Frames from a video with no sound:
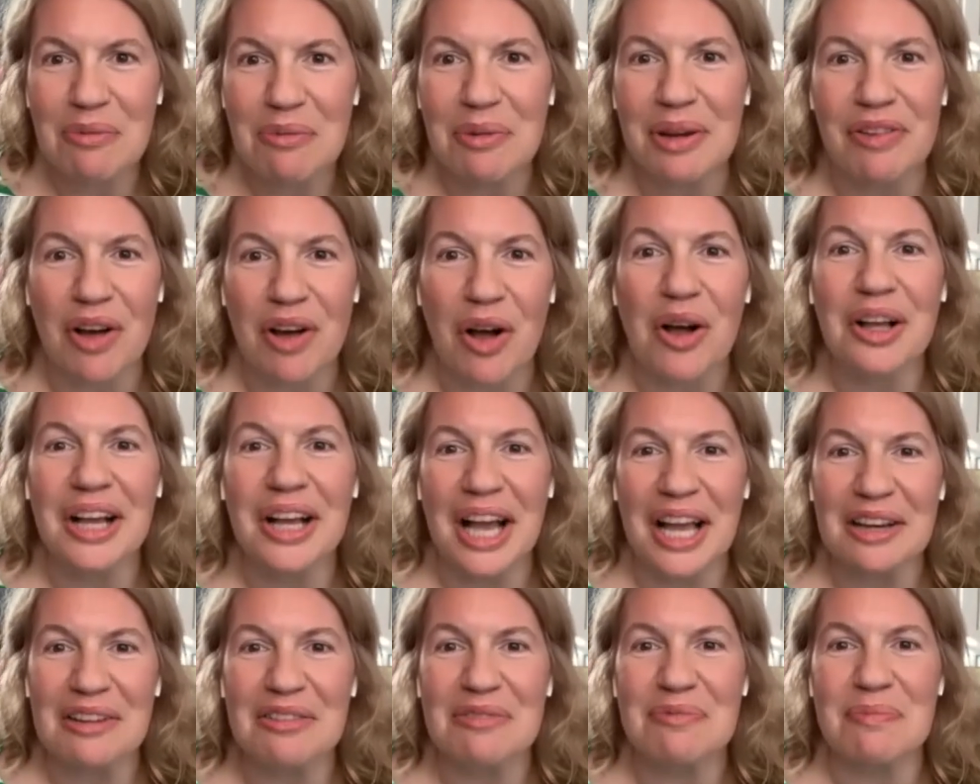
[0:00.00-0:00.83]
We've all
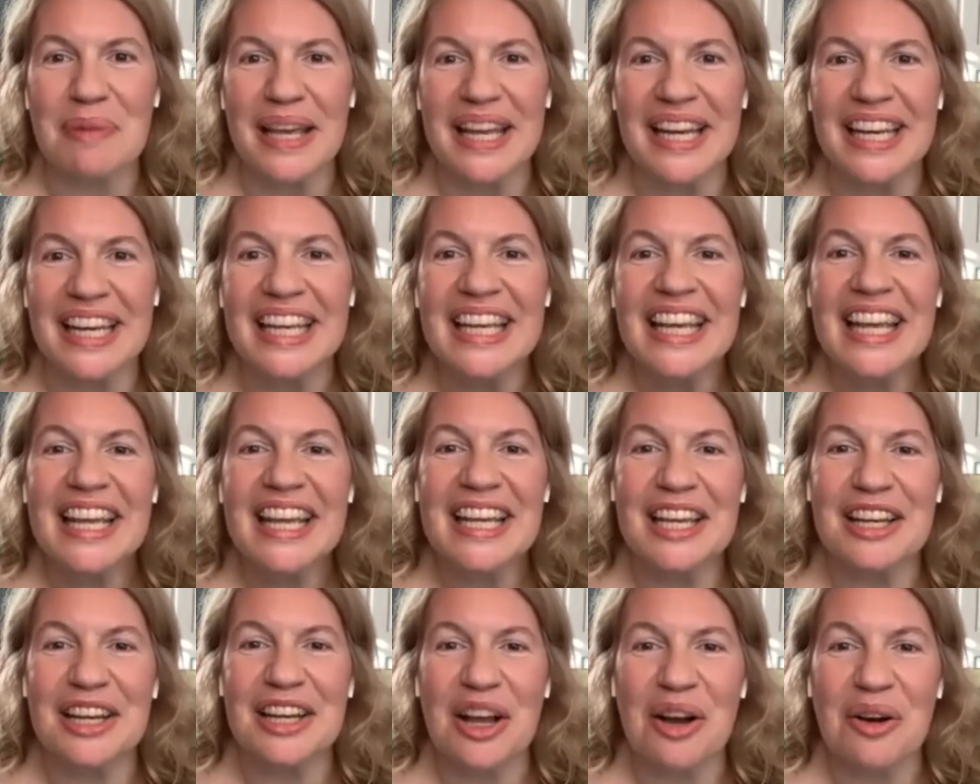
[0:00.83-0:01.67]
kind of been,
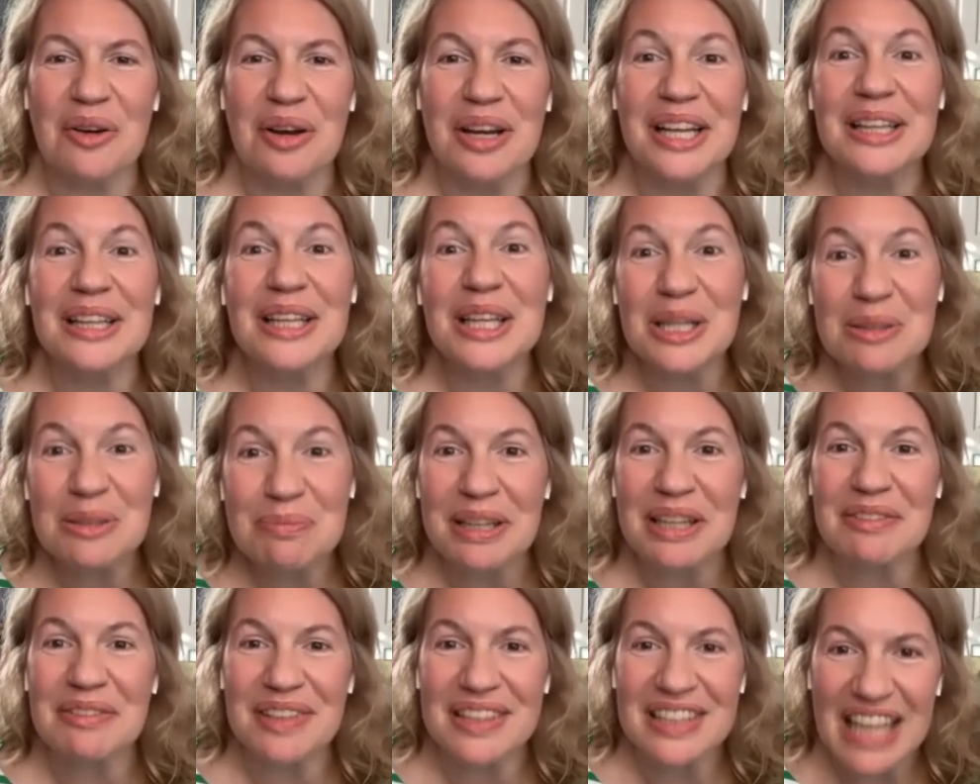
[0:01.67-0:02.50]
in a little bit
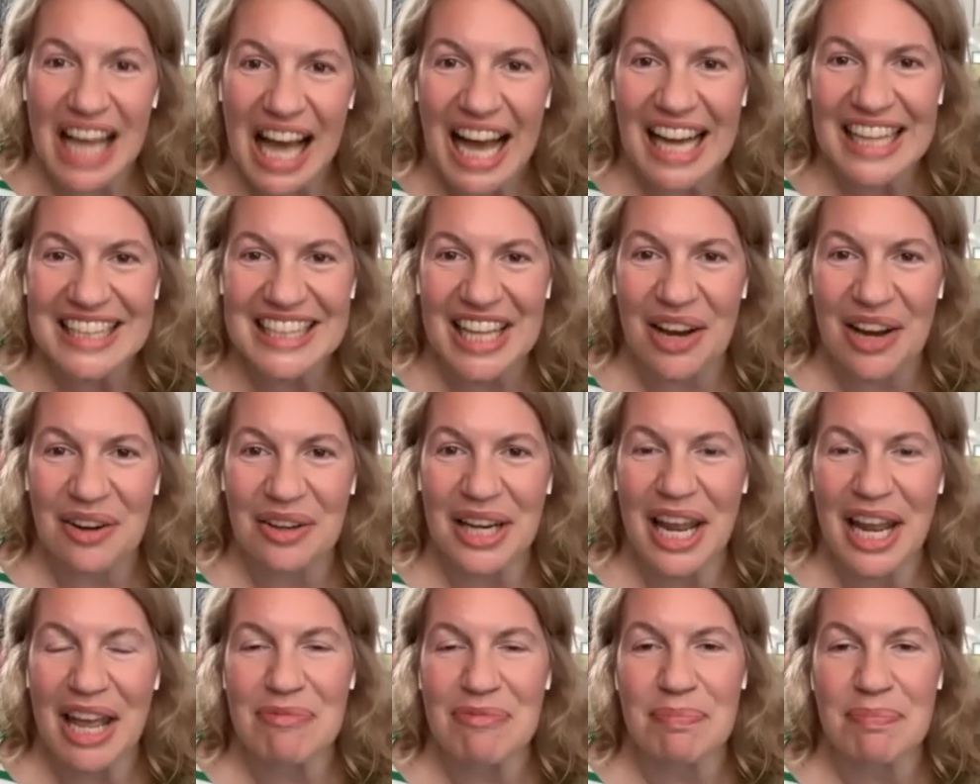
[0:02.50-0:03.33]
of a lockdown and
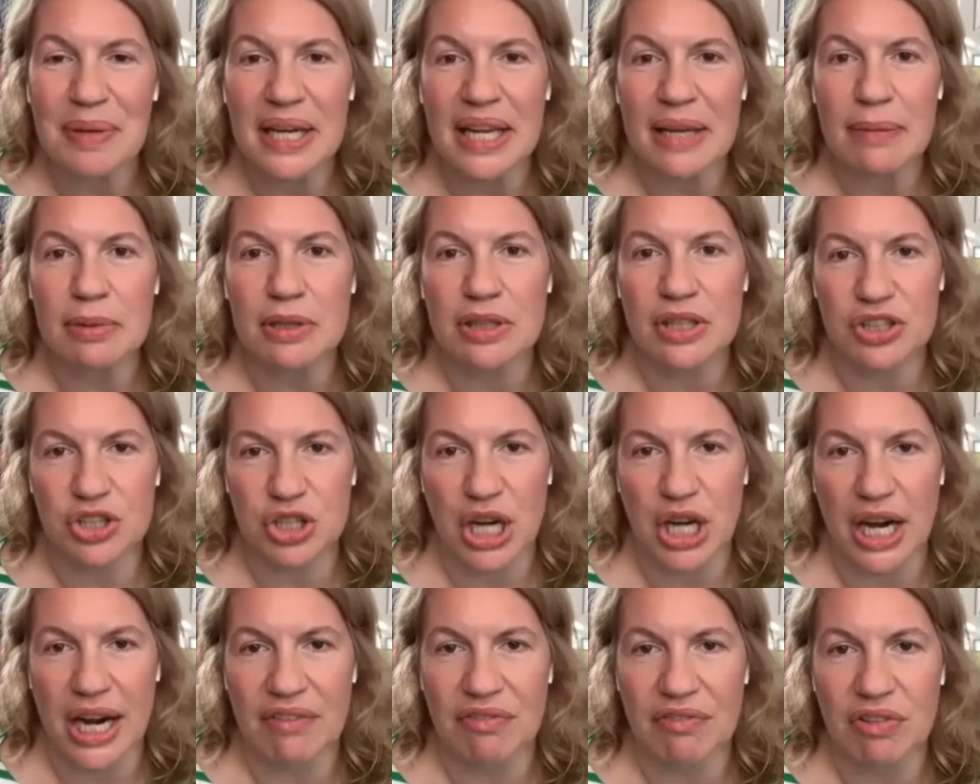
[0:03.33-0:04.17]
haven't been able to
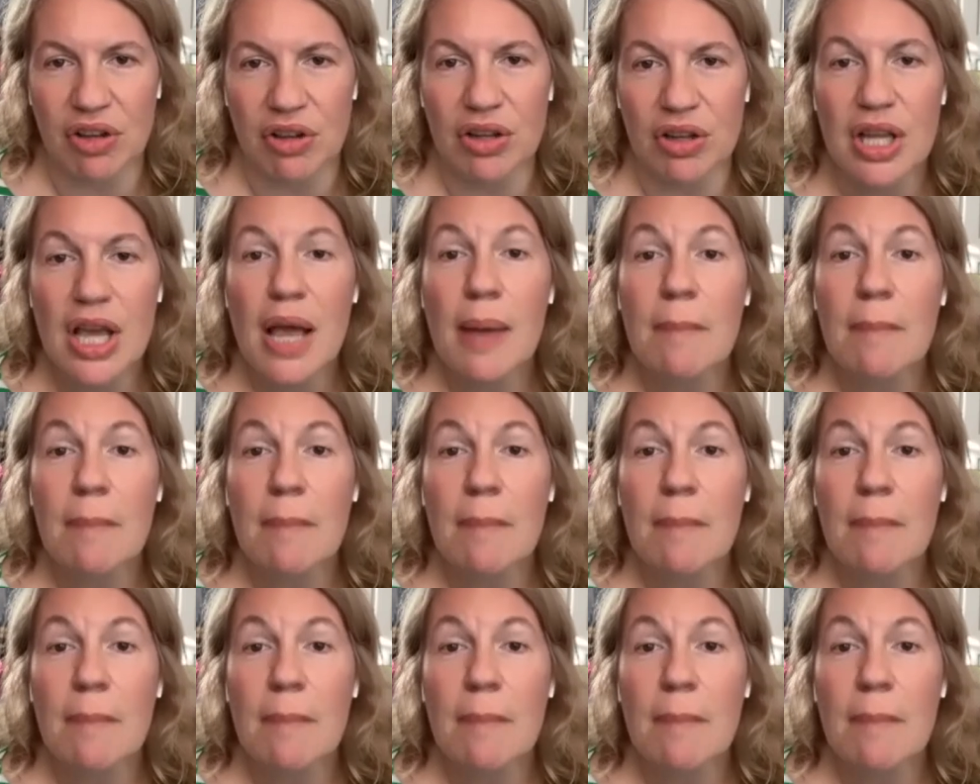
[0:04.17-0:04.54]
travel.